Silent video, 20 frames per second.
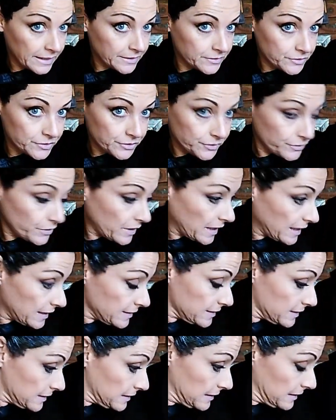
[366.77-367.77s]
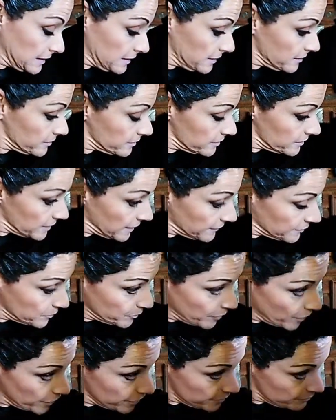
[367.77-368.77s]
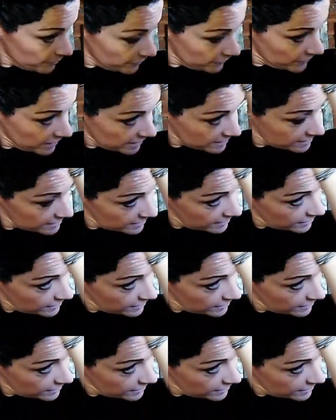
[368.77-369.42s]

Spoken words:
and do underneath at the bottom of that